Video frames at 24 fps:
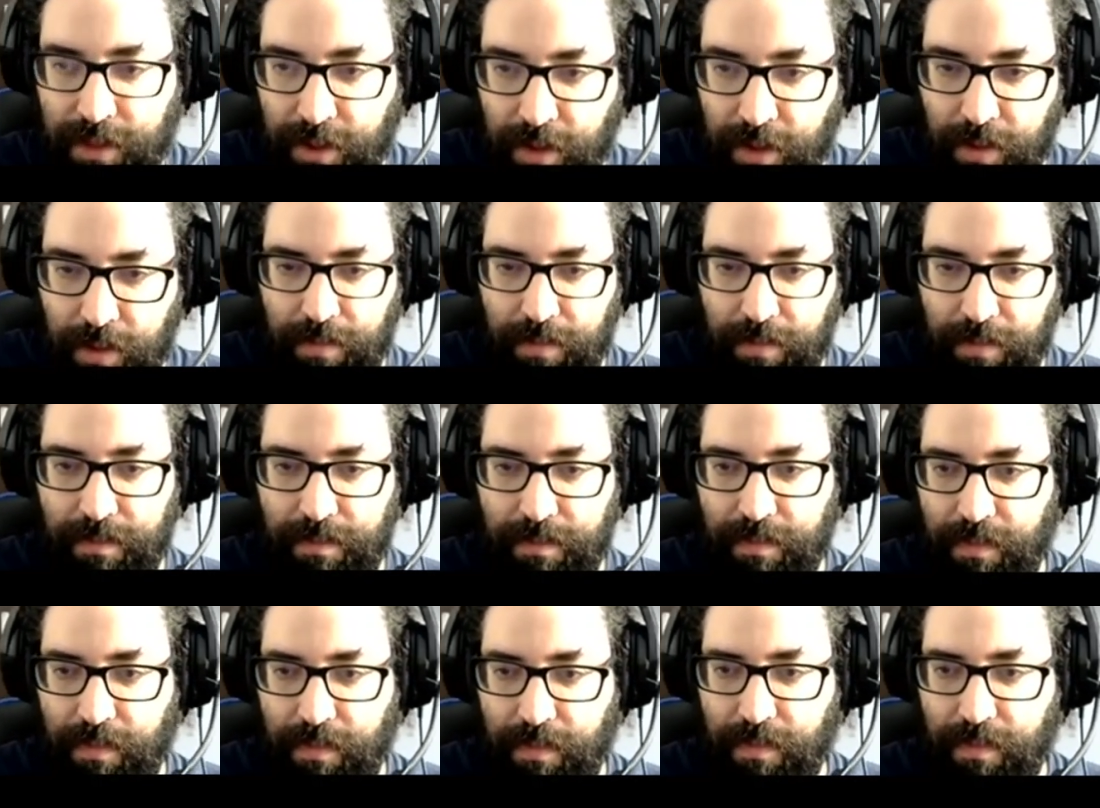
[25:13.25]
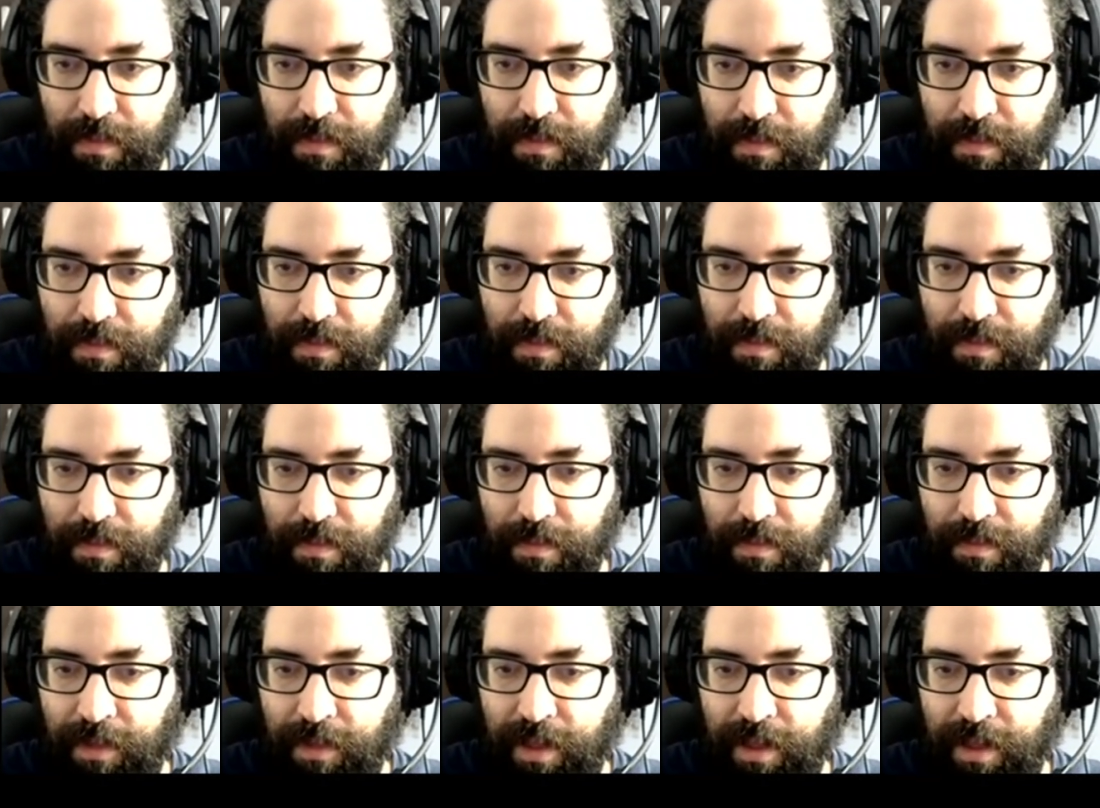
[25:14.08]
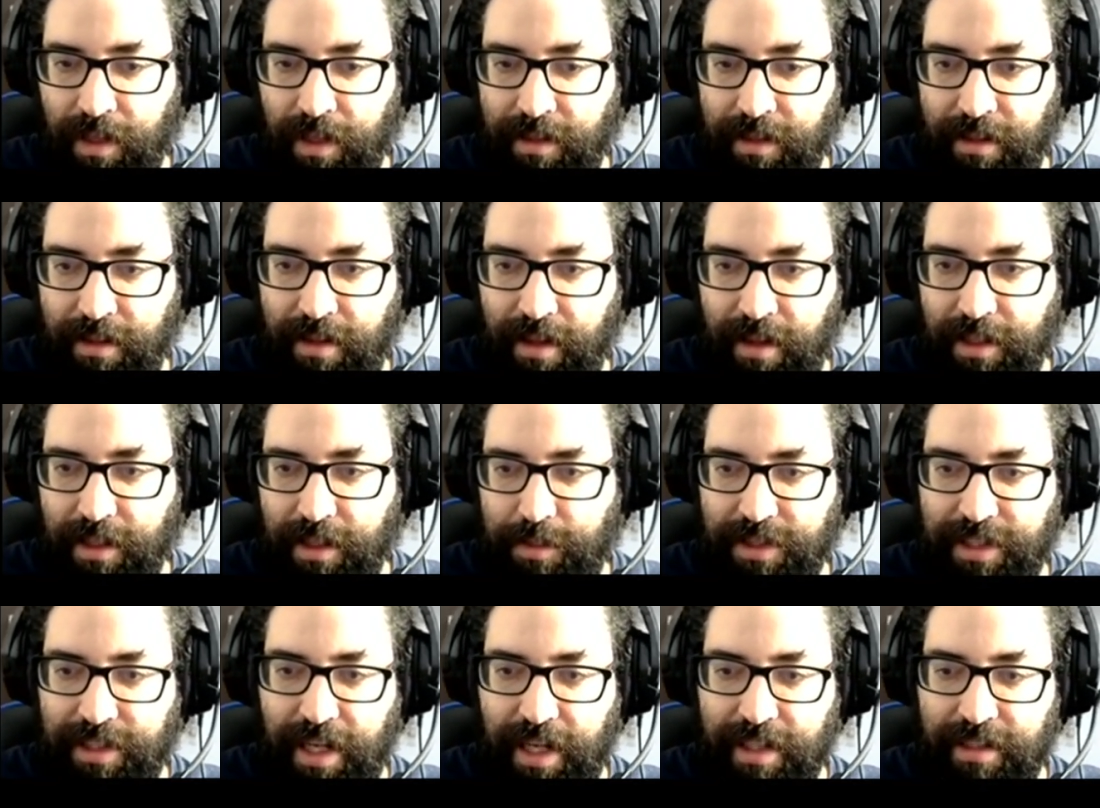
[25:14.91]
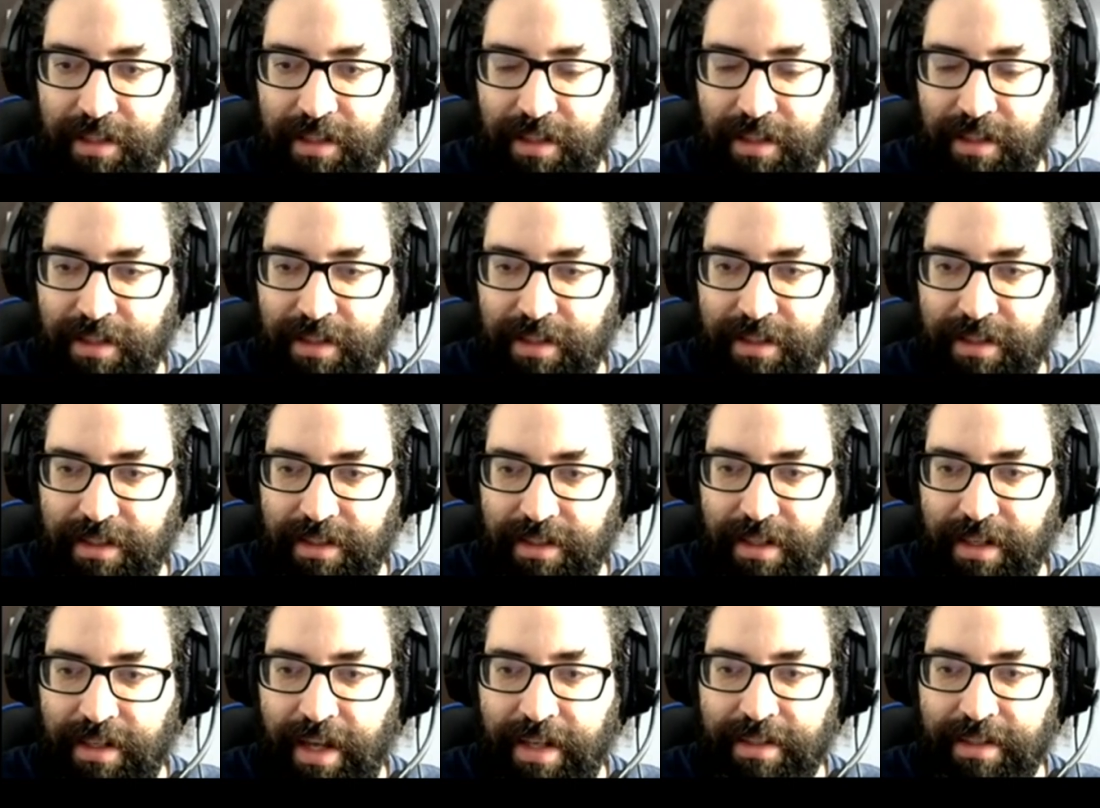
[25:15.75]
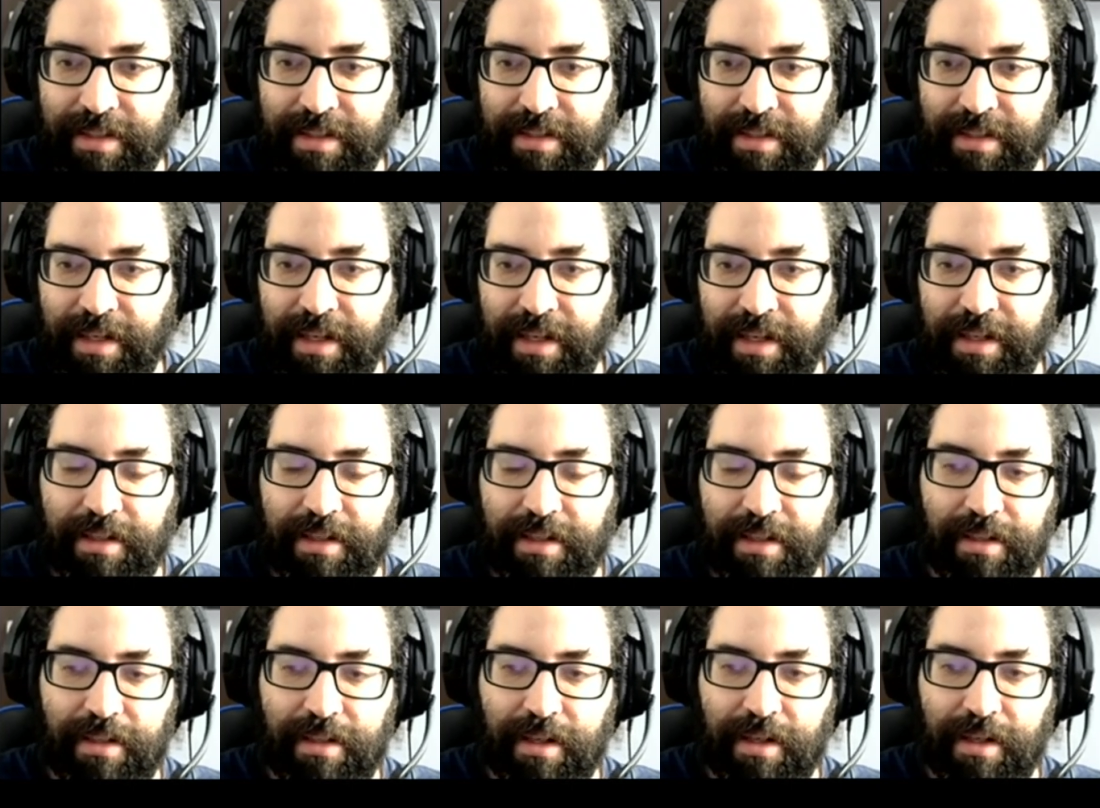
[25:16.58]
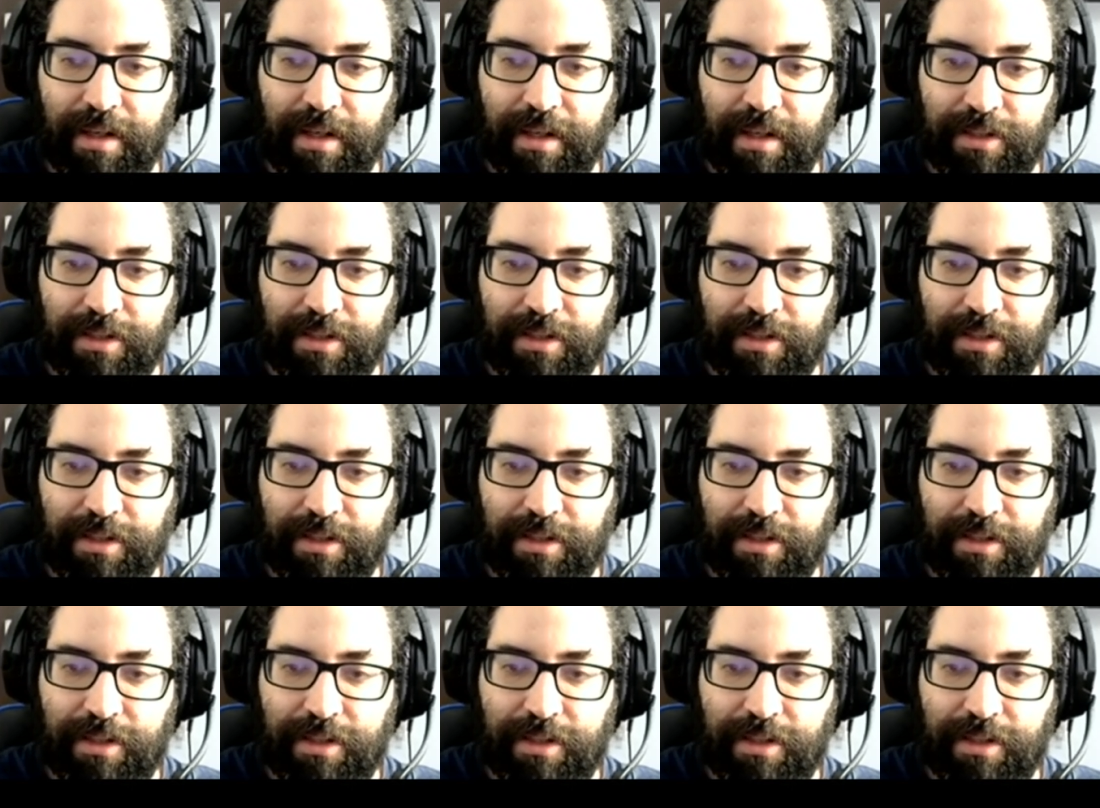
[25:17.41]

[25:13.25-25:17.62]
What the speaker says: So the ending thing is precisely this less here.